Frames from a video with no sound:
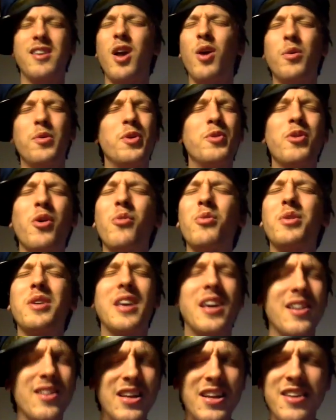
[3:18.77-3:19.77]
No, you don't
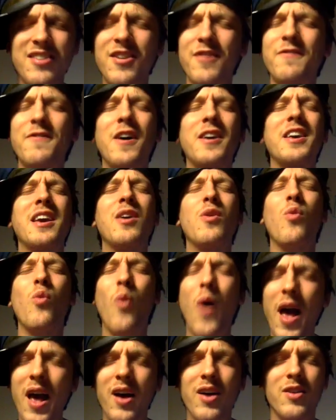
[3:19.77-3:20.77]
kill it. It's a fucking
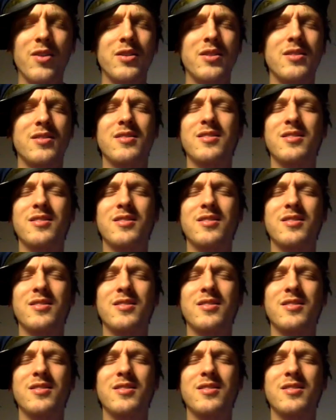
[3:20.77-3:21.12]
whale.